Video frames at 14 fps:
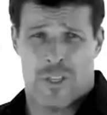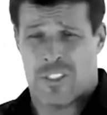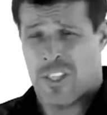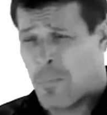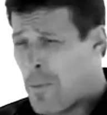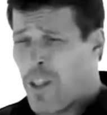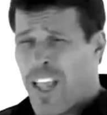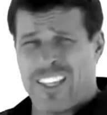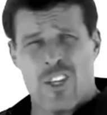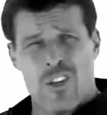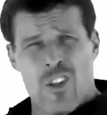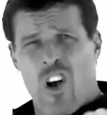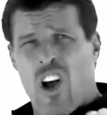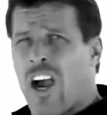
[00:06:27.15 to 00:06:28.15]
Some people like to
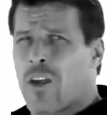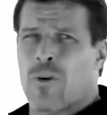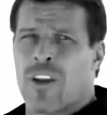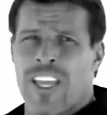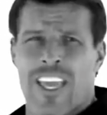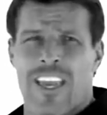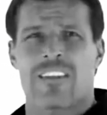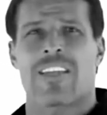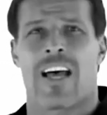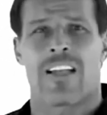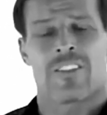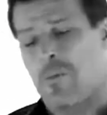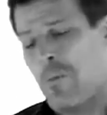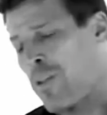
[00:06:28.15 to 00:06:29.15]
do the hard one to get it
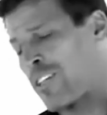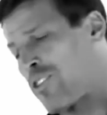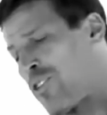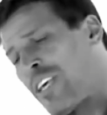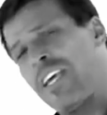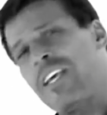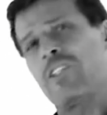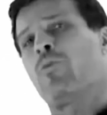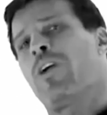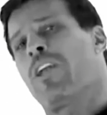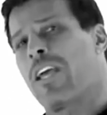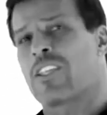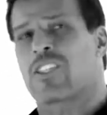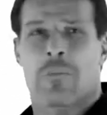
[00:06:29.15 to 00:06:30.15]
done. Some people like to do the easy one
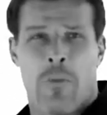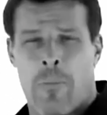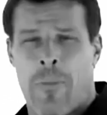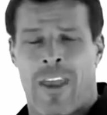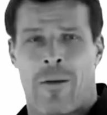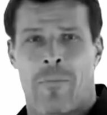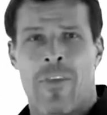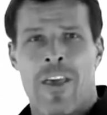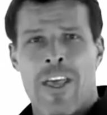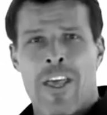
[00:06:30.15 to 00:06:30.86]
to get some momentum.